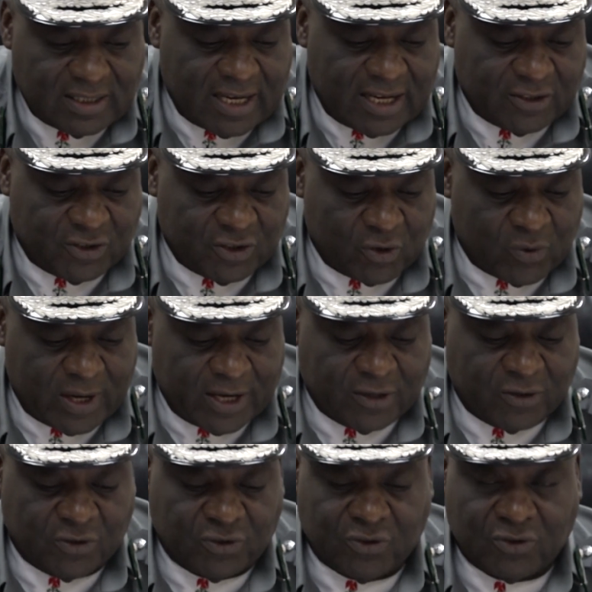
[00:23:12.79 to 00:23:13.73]
That's
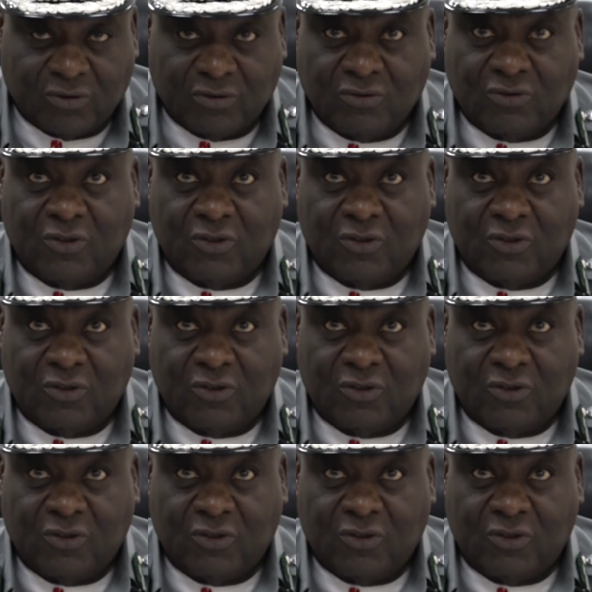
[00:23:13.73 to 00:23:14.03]
January to June